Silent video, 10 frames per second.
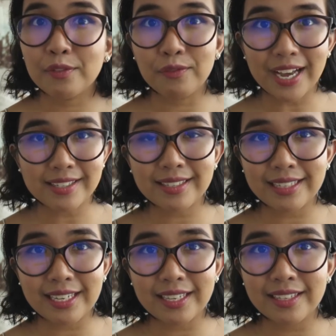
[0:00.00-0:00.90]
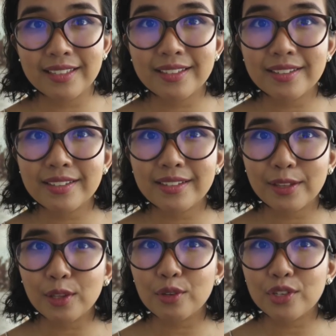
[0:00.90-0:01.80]
Vaseline's
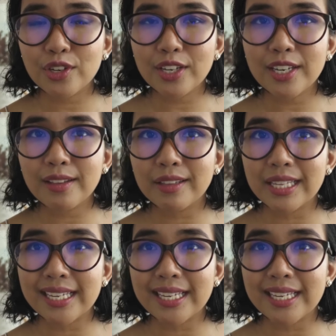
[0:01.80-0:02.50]
lotion,